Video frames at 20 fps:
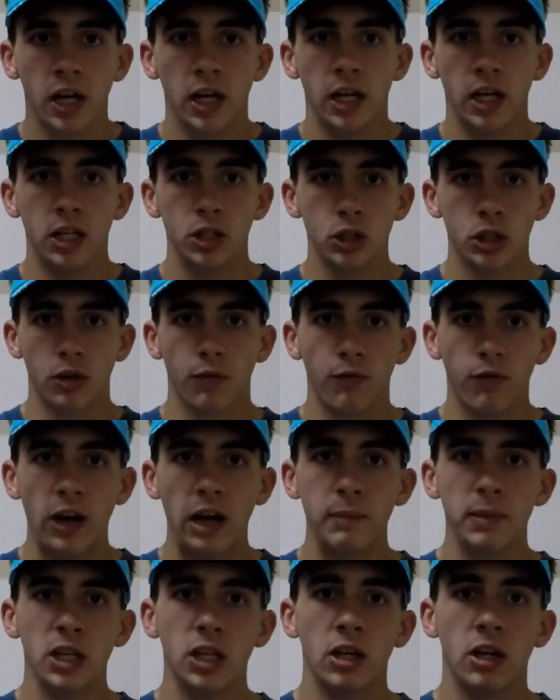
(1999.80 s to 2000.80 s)
And you can
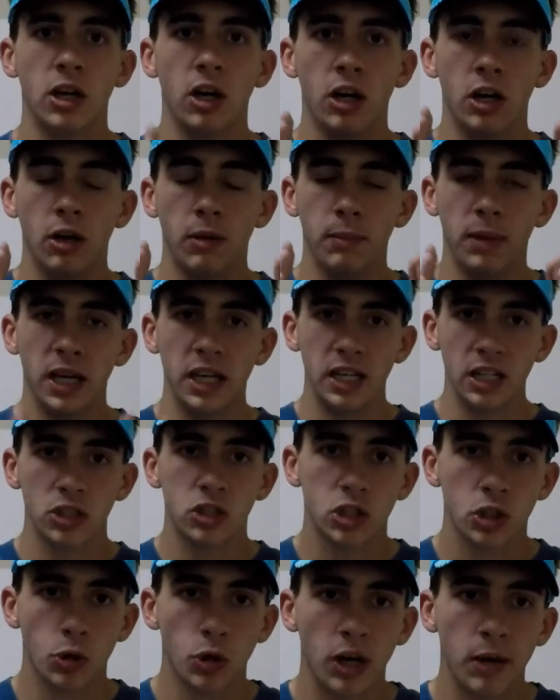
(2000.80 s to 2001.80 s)
find me on my
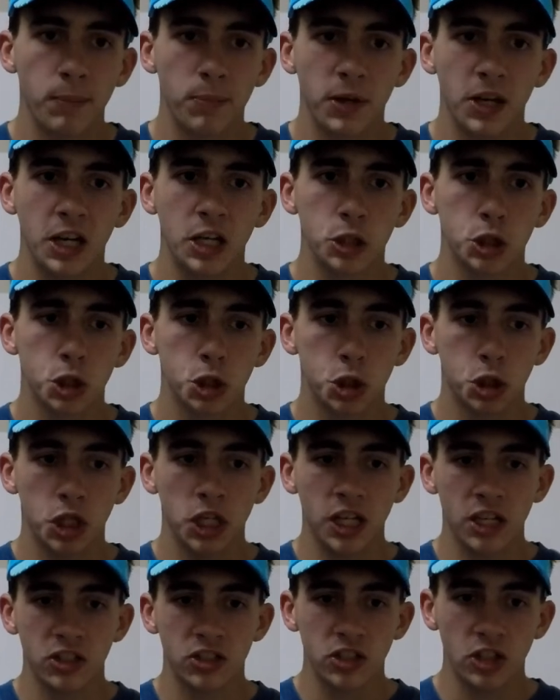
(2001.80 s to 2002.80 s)
Instagram page,
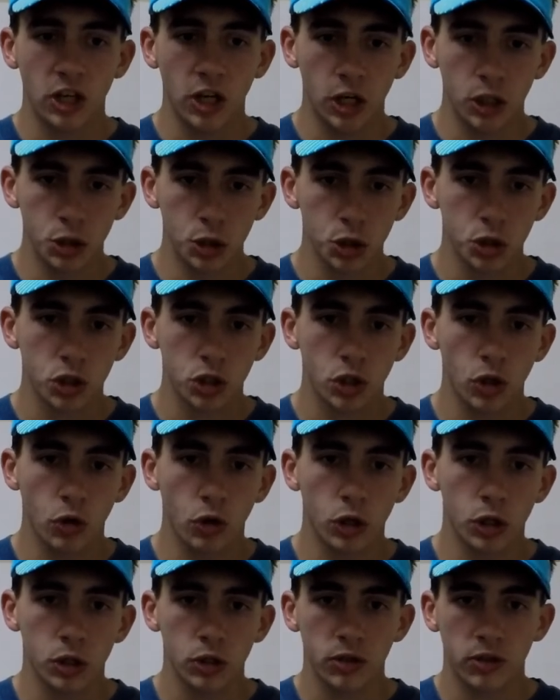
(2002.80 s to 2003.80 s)

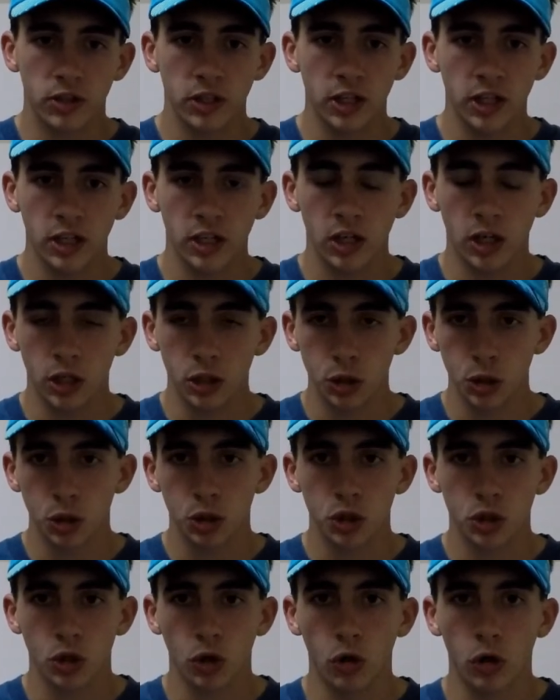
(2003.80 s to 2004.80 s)

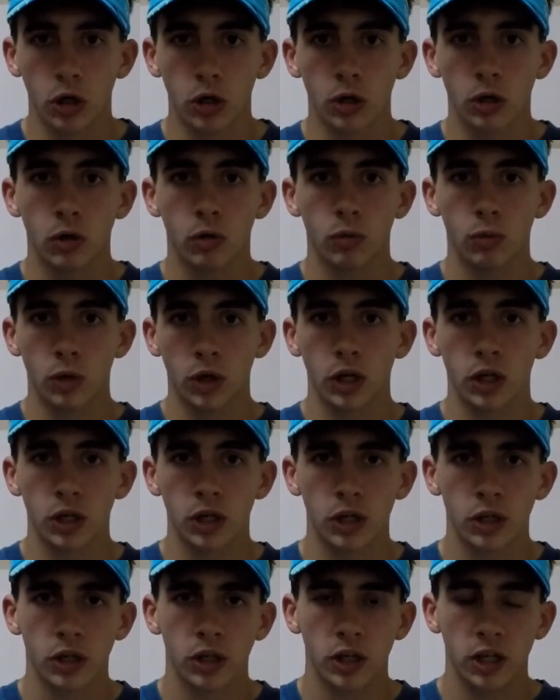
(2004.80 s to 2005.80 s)

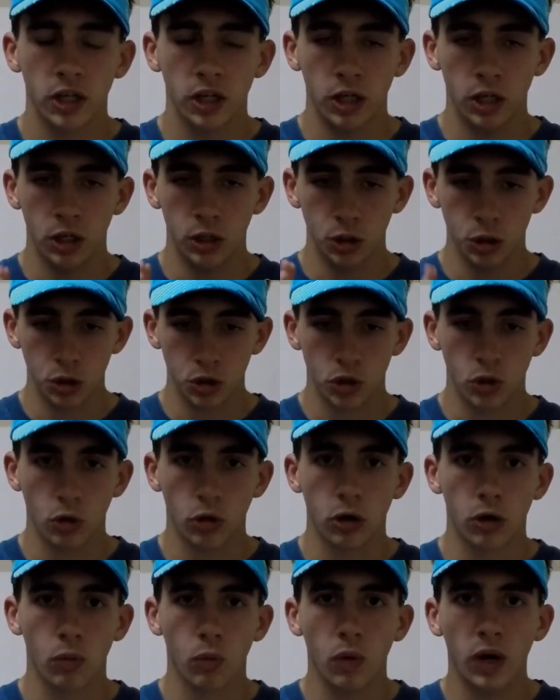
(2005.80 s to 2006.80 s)

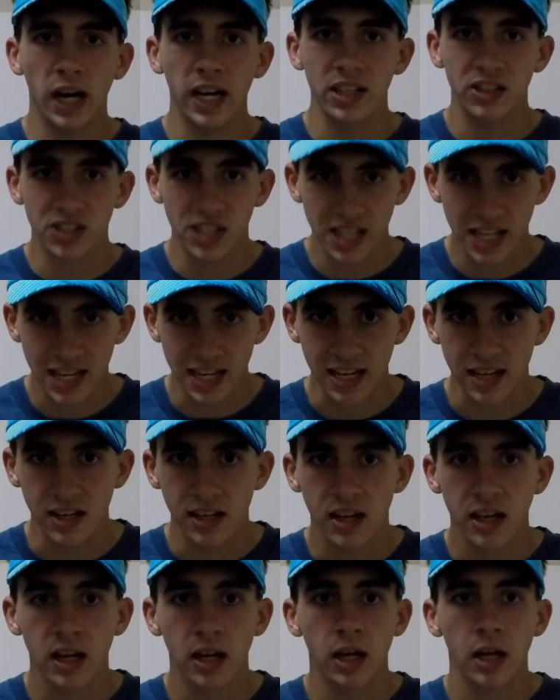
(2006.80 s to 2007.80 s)
Chance_the_runner_YT.
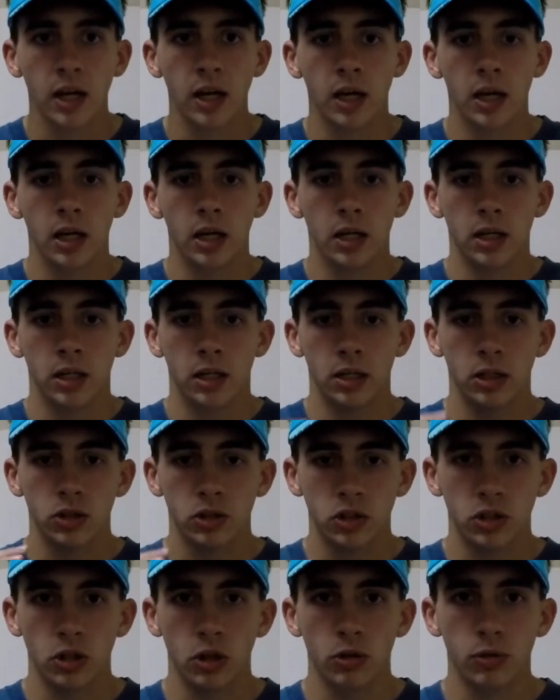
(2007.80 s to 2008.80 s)

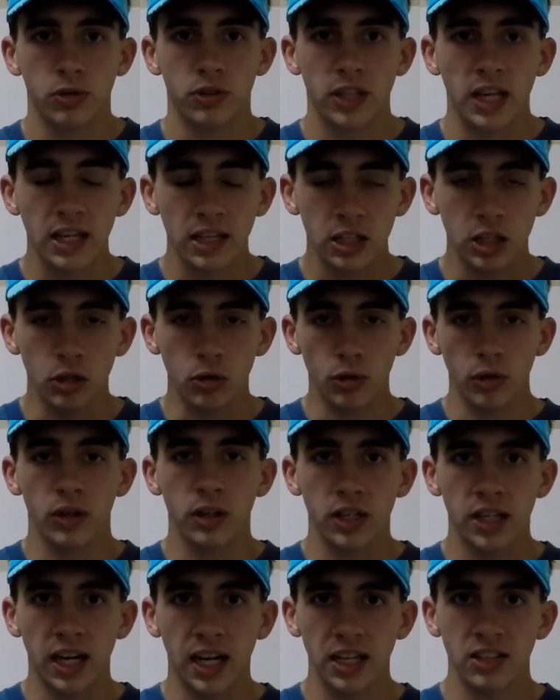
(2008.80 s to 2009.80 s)
So thank you
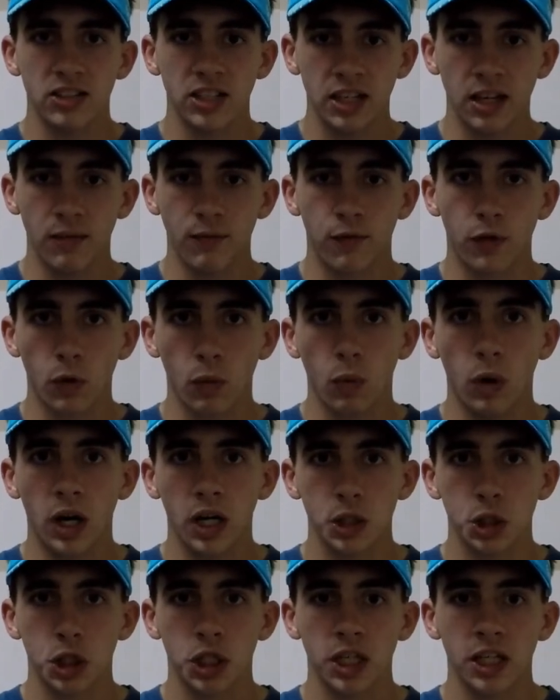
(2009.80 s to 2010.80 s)
guys again for
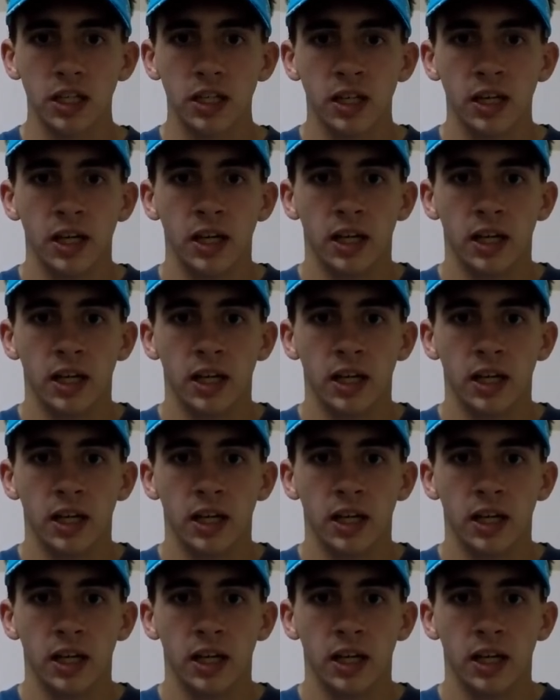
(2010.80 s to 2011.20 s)
watching,